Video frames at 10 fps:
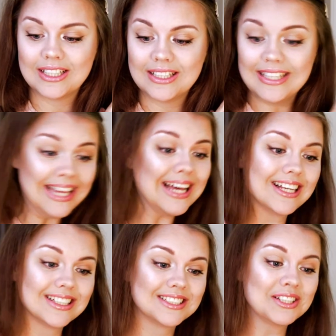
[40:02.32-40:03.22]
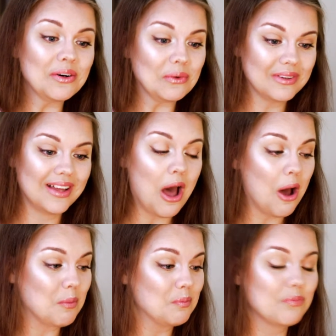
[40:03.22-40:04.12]
Yeah, so
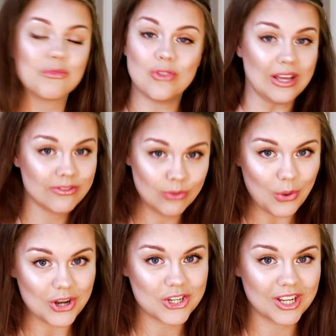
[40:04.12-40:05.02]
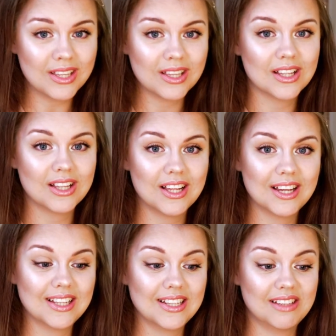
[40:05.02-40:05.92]
thanks for watching.
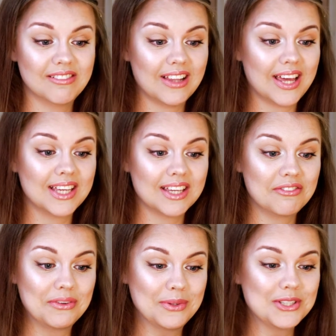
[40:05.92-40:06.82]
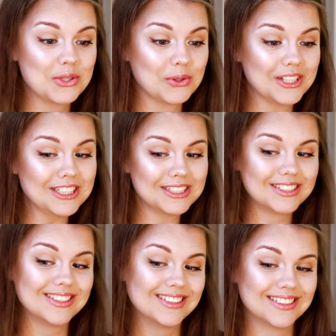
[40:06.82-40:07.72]
Leave a like if you enjoyed.
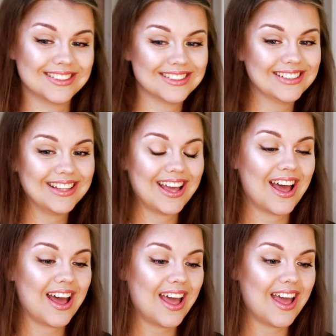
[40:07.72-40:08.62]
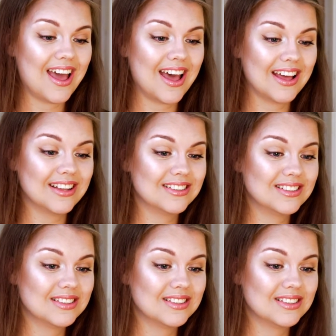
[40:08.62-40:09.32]
And